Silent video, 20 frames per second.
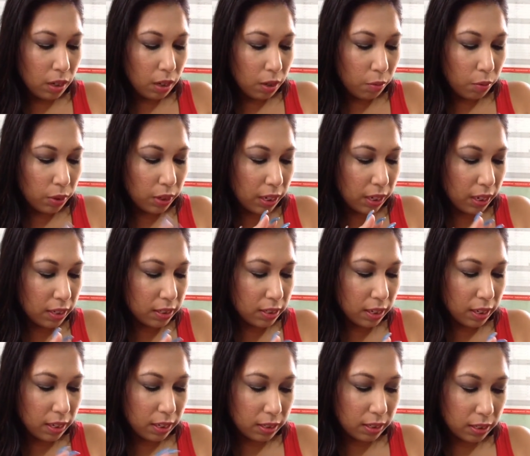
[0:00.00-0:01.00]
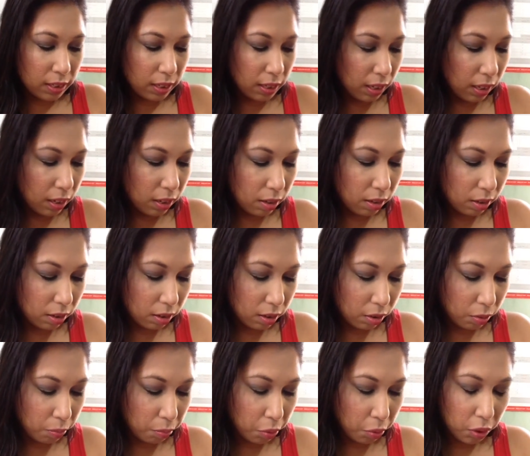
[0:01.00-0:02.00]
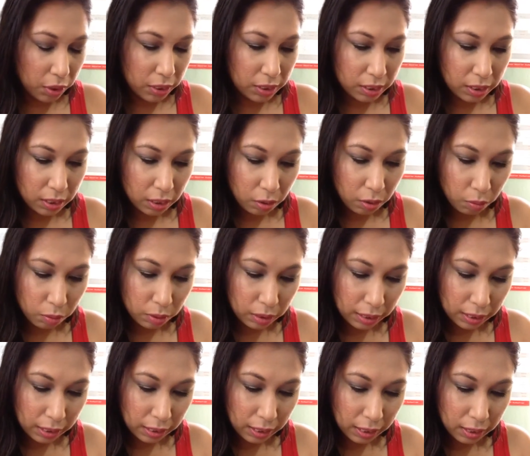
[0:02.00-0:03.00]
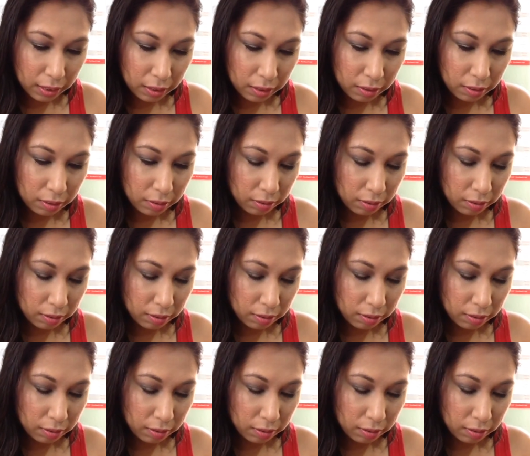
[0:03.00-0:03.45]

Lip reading: but it has like the bronzy golden kind of